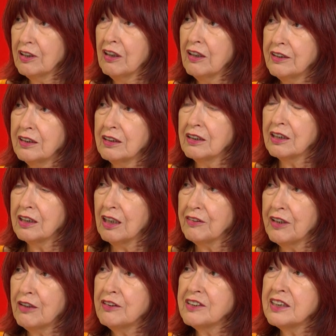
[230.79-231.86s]
And I think
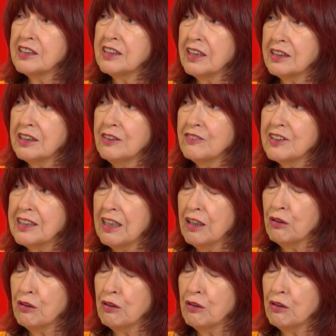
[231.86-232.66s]
they're as addictive as